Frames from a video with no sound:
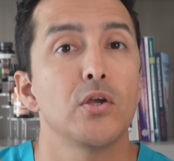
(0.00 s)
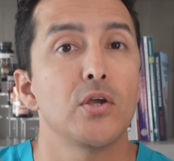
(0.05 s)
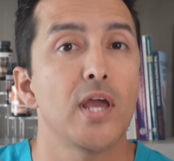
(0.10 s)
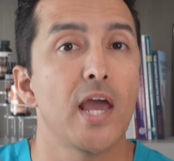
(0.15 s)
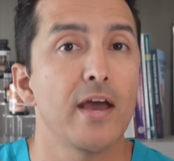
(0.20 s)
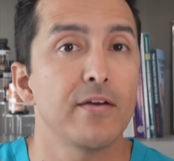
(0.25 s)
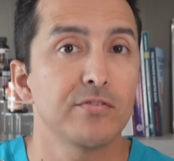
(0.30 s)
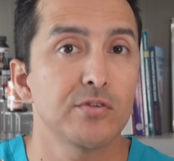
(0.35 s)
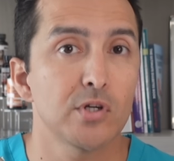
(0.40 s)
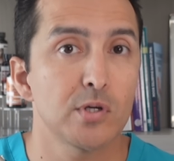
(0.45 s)

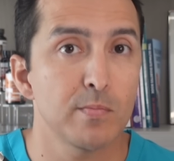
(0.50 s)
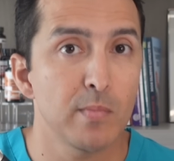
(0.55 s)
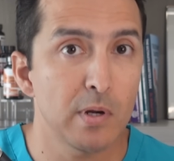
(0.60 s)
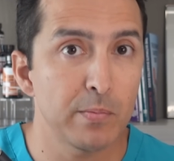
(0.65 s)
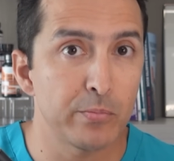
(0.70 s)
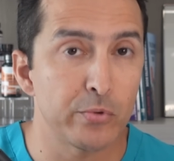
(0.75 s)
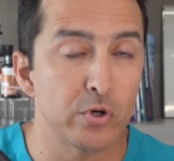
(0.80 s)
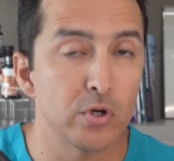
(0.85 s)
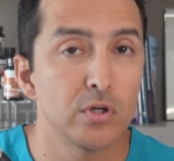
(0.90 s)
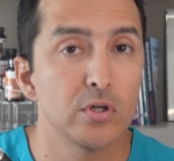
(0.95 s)
you have to
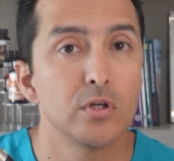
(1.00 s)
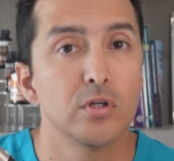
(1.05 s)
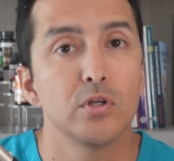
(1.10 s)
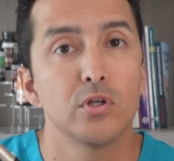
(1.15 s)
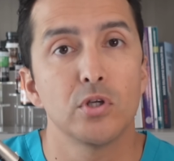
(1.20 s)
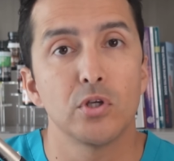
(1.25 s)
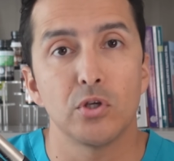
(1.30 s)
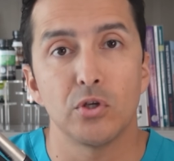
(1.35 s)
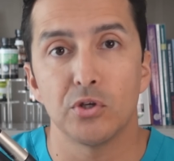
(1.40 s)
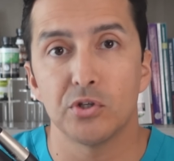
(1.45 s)
remember
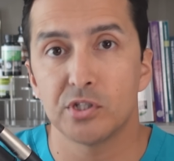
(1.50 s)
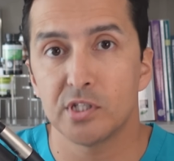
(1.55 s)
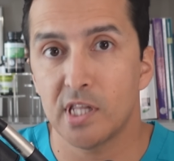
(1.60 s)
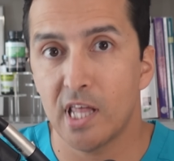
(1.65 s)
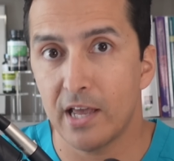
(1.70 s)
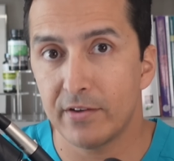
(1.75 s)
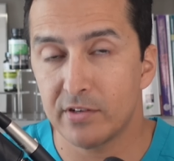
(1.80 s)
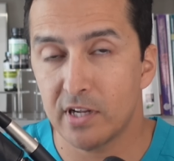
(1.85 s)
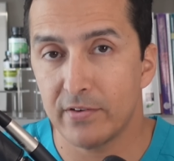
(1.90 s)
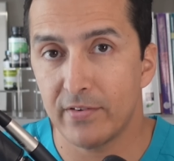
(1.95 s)
you
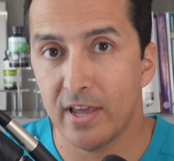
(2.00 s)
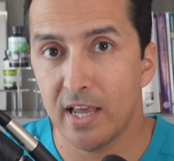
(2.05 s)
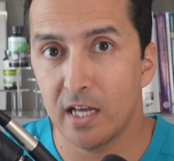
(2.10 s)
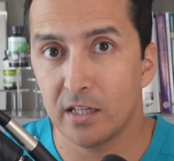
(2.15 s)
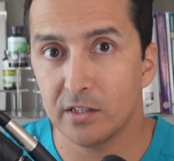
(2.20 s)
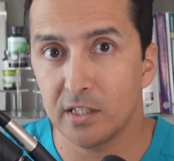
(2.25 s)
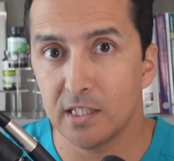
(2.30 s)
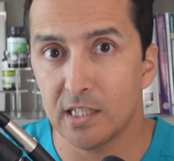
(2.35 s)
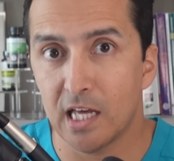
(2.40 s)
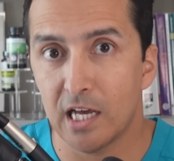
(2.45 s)
still have to have a
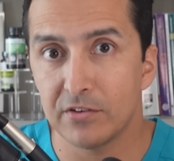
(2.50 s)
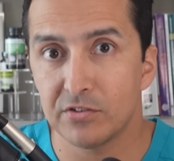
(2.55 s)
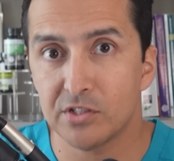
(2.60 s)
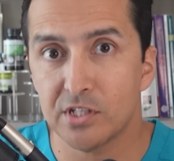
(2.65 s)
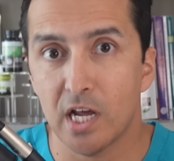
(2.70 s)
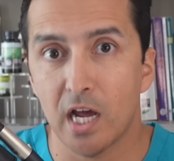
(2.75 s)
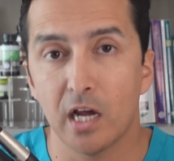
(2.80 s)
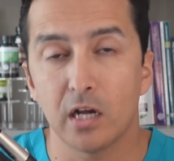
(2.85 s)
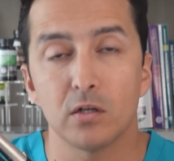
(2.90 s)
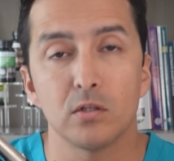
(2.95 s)
healthy
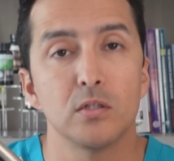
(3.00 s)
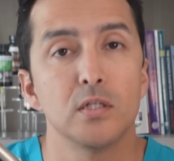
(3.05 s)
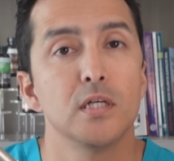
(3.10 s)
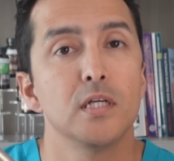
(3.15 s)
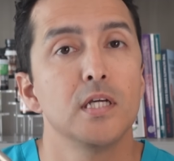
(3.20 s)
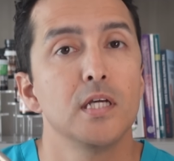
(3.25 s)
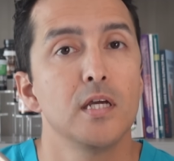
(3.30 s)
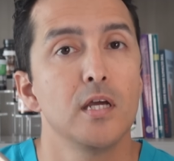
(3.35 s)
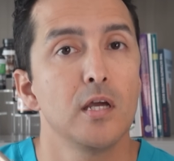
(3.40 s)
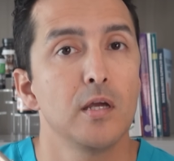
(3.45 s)
lifestyle,
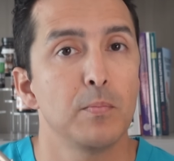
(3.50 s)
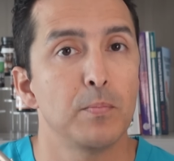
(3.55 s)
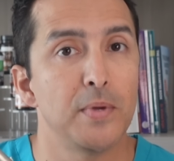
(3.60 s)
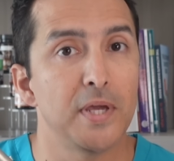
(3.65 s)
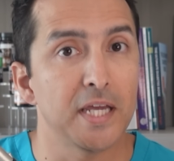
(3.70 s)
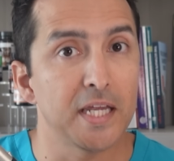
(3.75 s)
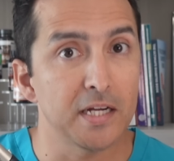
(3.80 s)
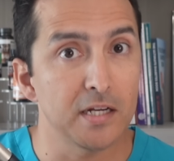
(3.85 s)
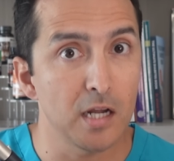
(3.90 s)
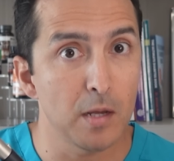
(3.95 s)

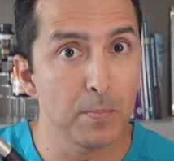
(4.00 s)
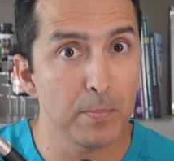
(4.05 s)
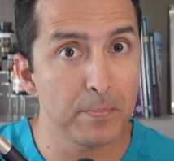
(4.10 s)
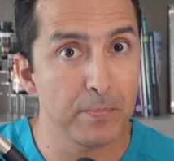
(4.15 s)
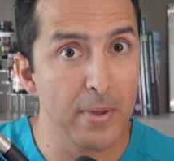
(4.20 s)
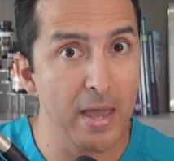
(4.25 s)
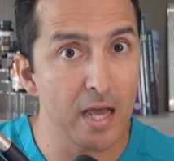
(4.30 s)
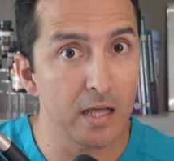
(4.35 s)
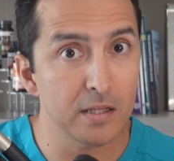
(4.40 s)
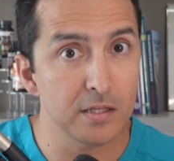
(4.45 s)
make it
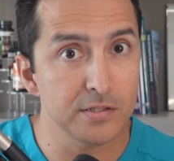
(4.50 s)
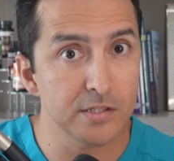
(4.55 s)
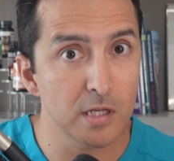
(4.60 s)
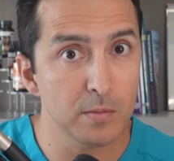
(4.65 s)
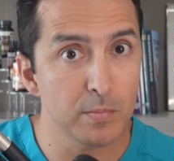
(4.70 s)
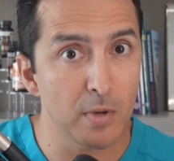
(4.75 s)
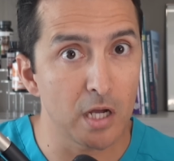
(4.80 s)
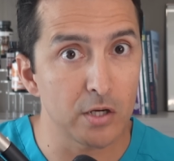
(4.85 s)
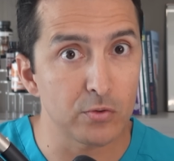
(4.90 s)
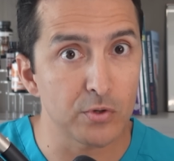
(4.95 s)
in balance
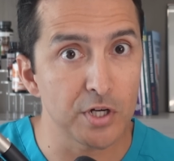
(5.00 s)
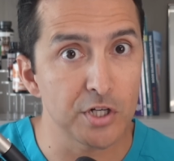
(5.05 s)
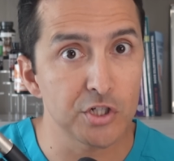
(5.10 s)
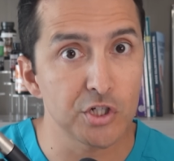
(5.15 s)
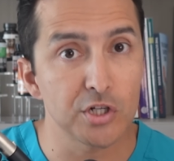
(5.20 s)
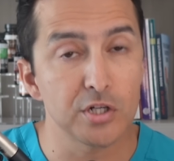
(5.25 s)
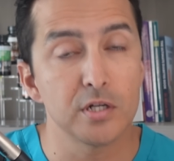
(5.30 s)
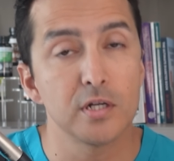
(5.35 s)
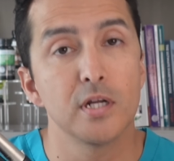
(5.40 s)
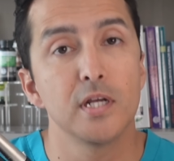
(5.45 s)
and
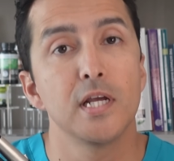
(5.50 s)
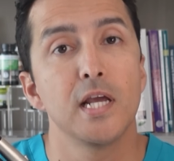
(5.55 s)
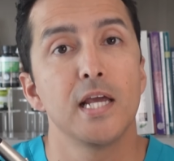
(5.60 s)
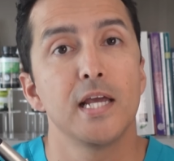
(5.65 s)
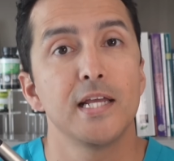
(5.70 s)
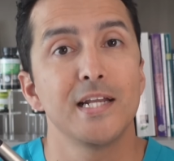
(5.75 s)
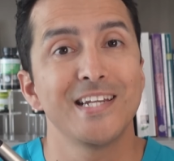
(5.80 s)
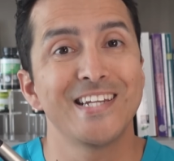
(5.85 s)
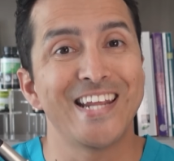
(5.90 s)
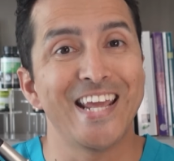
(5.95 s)
moderation.
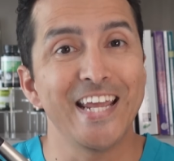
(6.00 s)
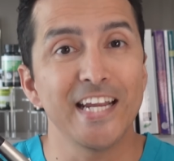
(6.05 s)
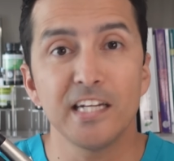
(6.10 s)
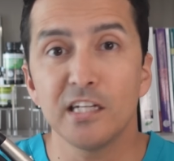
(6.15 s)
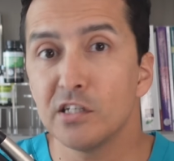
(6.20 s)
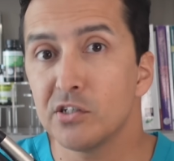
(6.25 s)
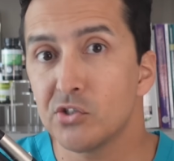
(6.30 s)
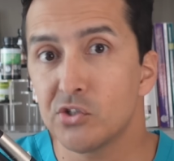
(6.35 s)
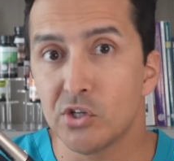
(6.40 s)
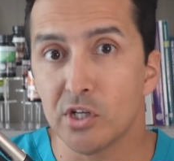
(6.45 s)

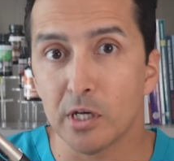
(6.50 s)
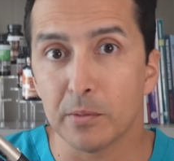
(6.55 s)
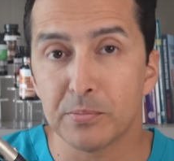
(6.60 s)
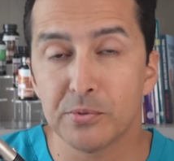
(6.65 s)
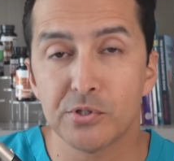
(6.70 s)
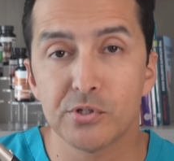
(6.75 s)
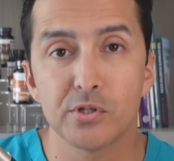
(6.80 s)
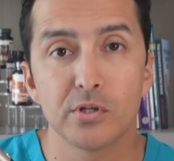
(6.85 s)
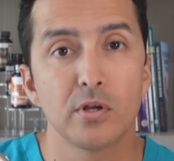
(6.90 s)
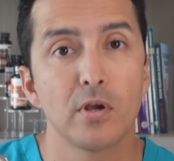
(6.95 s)
Take these
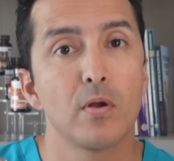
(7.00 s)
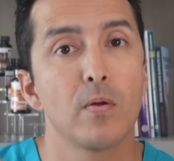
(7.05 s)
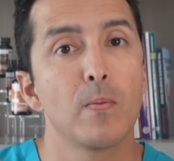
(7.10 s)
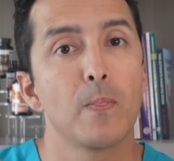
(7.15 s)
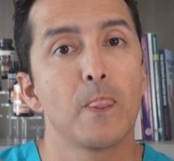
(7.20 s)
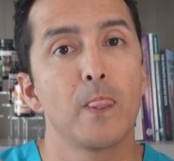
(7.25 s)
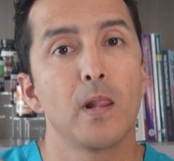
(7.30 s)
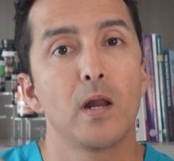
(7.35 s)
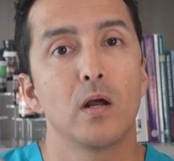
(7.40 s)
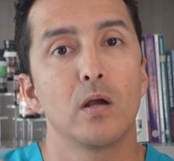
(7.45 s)
tips
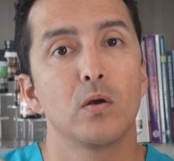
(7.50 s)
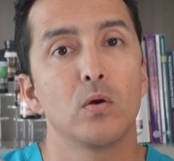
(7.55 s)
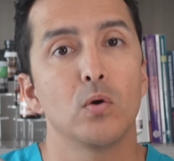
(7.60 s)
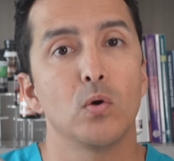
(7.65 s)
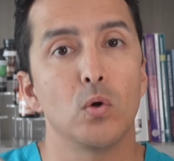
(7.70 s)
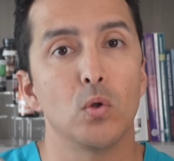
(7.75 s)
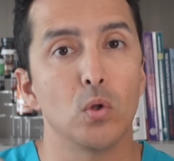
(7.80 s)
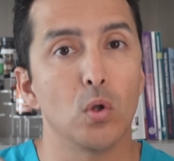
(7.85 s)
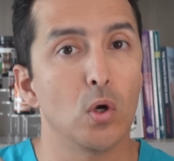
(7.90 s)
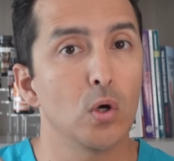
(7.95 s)

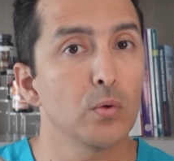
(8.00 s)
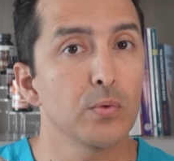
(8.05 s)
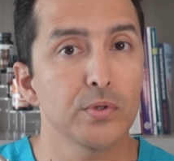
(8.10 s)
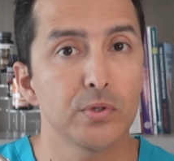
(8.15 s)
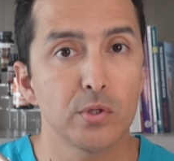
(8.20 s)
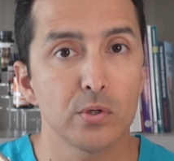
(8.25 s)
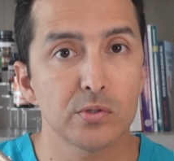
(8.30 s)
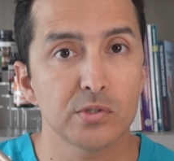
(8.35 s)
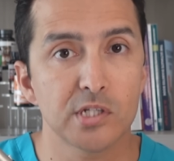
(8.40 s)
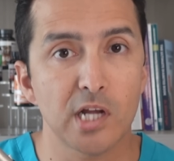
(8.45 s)
along
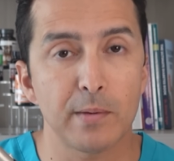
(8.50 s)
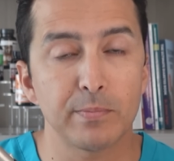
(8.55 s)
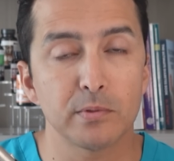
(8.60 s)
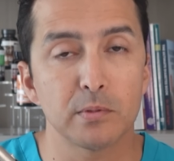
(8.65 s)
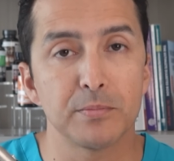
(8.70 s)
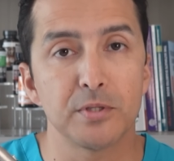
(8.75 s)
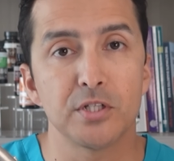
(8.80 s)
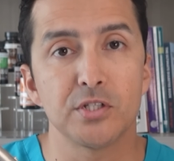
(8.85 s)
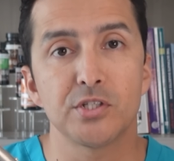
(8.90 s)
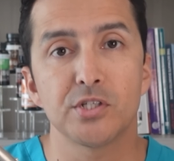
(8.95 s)
with your
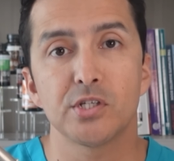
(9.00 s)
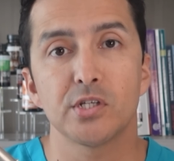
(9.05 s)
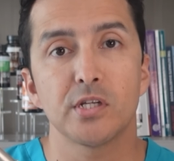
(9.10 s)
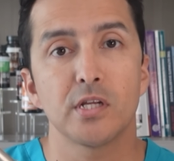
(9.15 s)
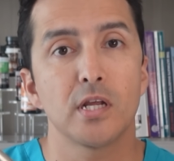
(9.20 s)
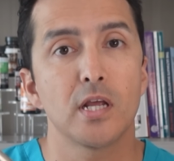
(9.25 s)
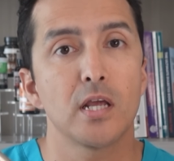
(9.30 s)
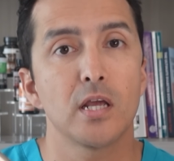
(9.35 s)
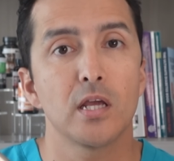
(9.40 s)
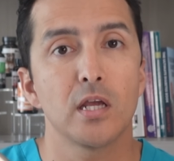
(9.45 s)
supplements,
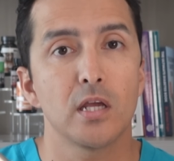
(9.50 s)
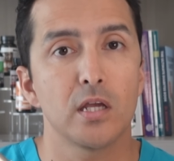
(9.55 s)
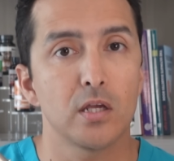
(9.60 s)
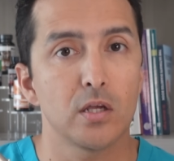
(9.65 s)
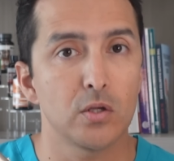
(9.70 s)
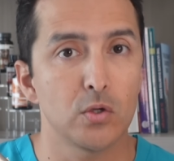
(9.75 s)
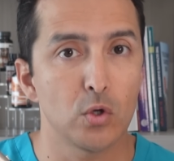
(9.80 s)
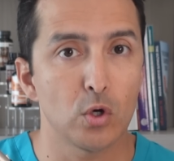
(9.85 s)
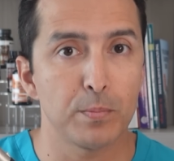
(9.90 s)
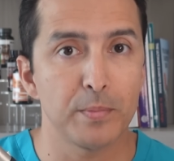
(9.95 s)

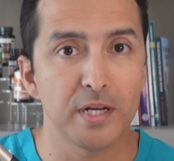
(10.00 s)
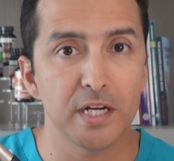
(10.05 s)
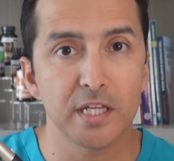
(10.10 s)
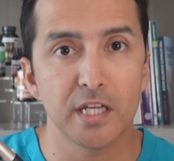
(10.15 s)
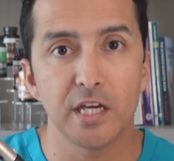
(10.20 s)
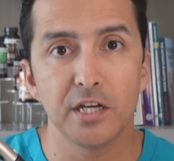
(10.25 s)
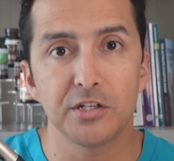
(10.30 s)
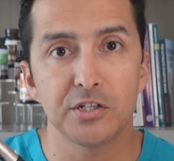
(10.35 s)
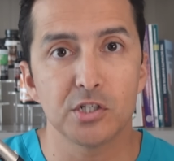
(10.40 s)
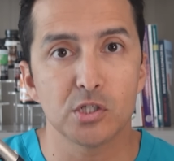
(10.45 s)
your
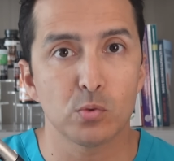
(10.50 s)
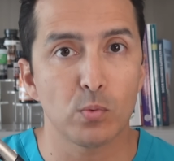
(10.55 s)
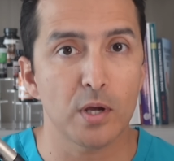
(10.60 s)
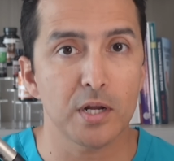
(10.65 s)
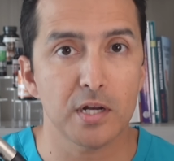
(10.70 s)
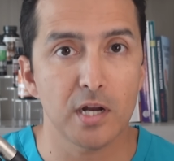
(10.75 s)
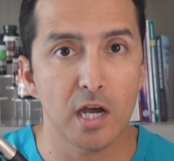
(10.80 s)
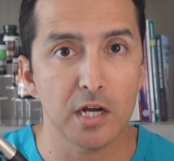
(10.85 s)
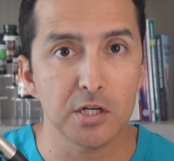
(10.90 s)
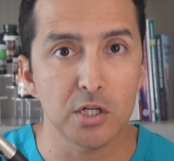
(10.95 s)
medications,
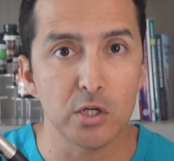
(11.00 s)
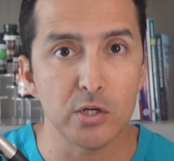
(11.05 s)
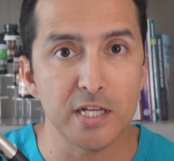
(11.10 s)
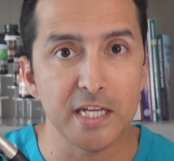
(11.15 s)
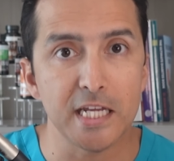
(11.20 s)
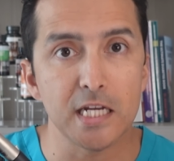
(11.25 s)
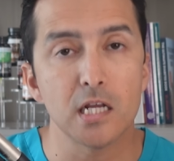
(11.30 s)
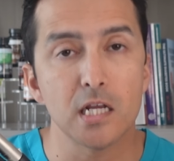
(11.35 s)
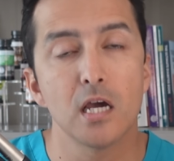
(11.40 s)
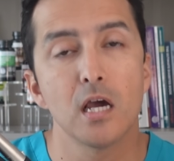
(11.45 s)
whatnot you
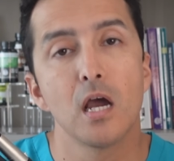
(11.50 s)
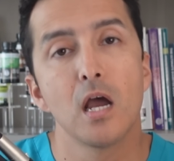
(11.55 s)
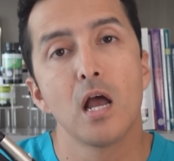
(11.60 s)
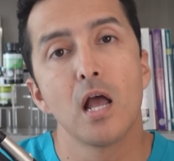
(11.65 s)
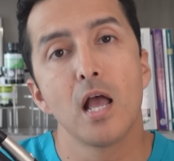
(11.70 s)
need,